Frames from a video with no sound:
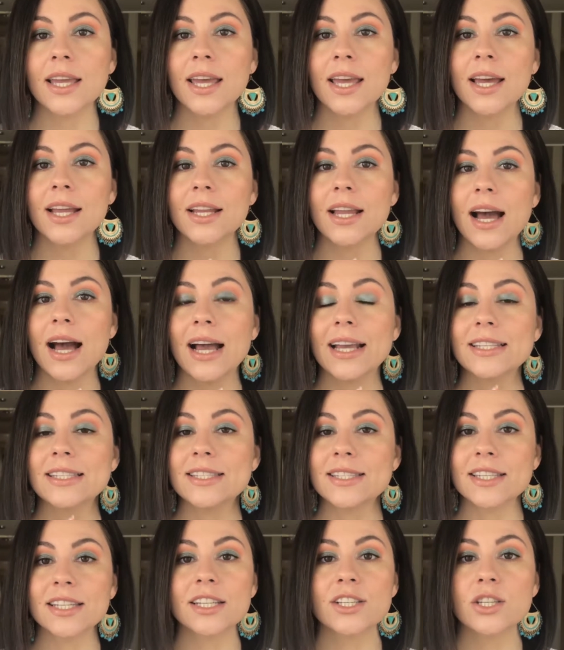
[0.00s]
and I
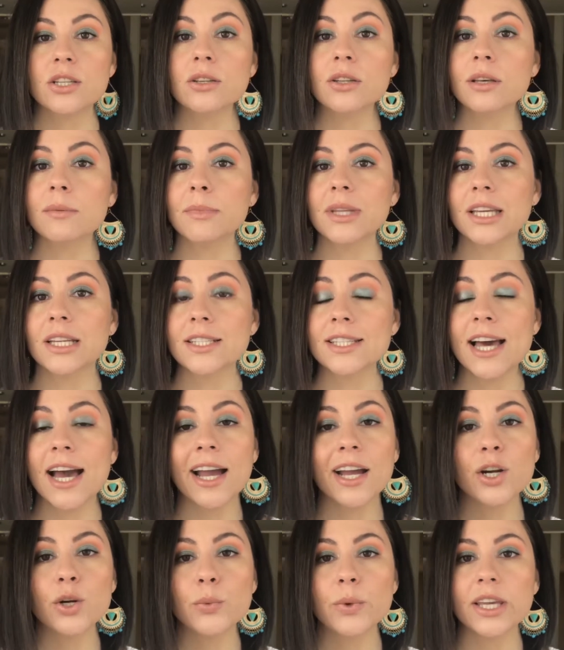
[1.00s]
stick to them the
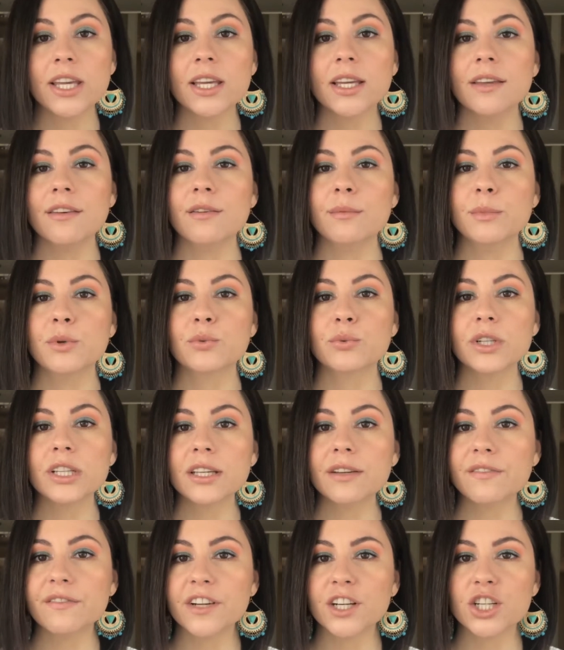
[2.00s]
entire week, give them a
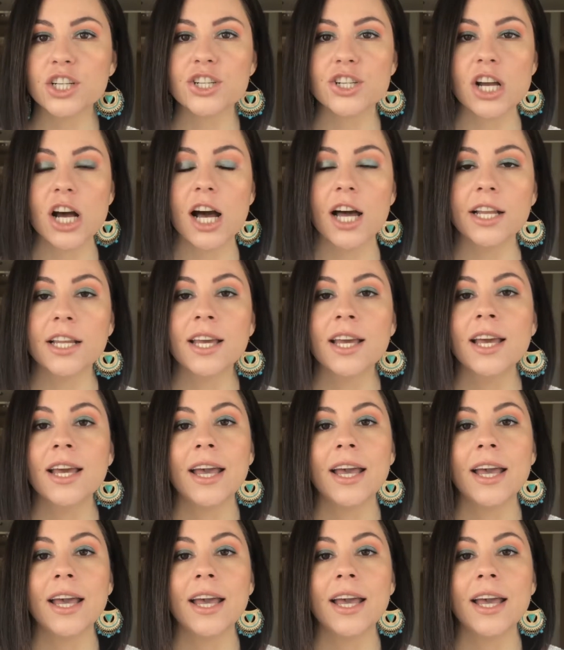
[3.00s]
really fair shot,